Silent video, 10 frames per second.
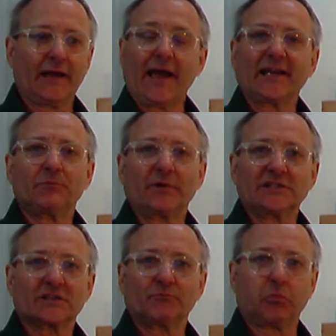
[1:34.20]
Any
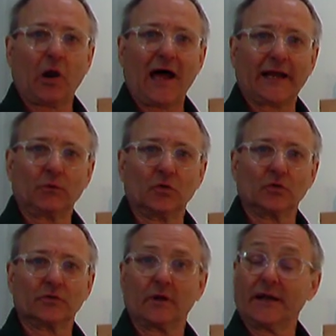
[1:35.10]
piece of
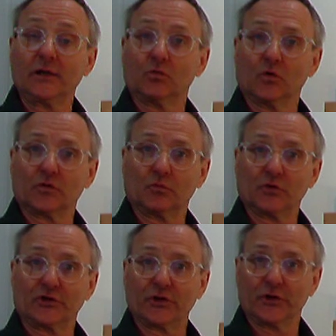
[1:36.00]
plywood, any wood
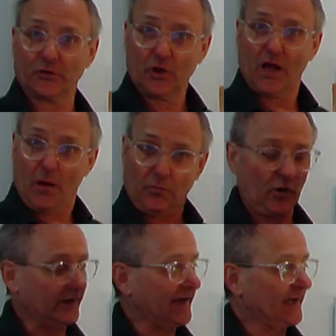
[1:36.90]
would do,
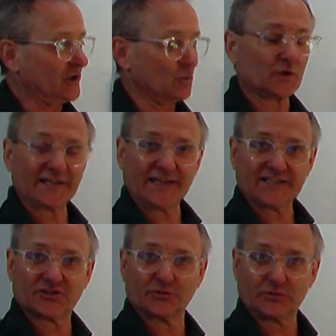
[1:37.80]
but again you will
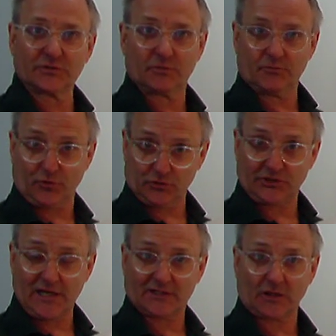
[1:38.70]
need to put
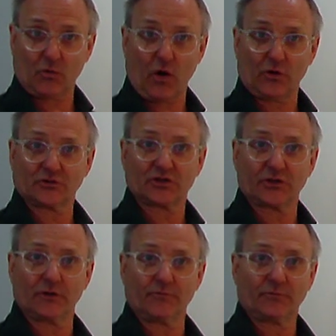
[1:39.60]
gesso onto
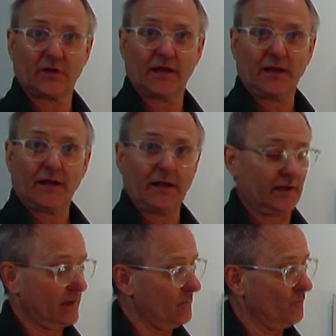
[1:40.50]
them
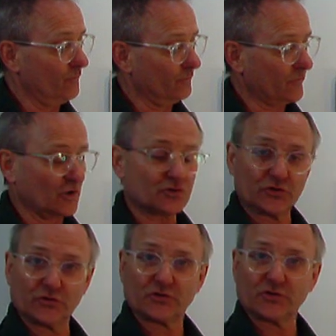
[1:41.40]

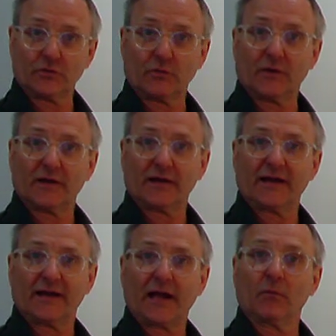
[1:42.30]
to
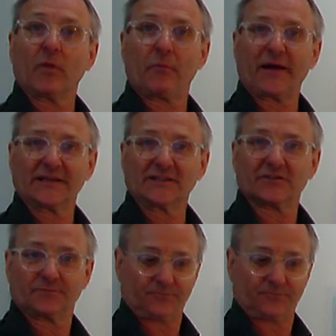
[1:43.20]
help the paint.